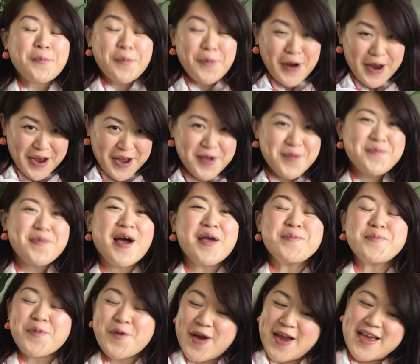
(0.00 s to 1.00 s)
Brick by
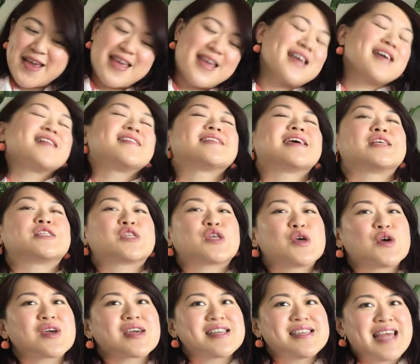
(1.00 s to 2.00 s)
brick, they
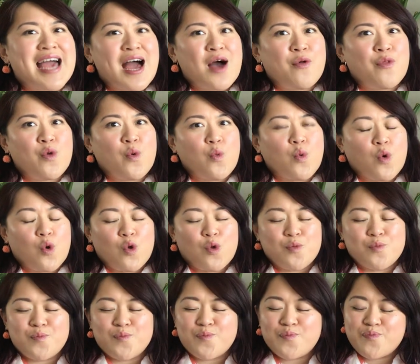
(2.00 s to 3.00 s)
took down the
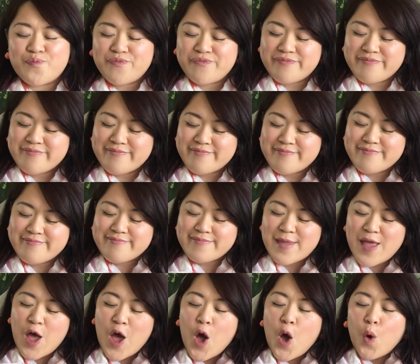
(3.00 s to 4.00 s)
wall.
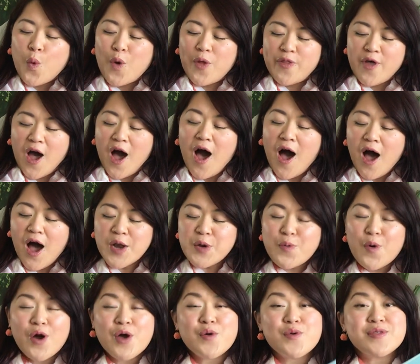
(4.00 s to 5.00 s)
When the hard
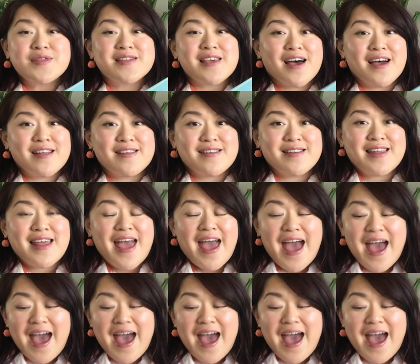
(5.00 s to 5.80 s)
work was done,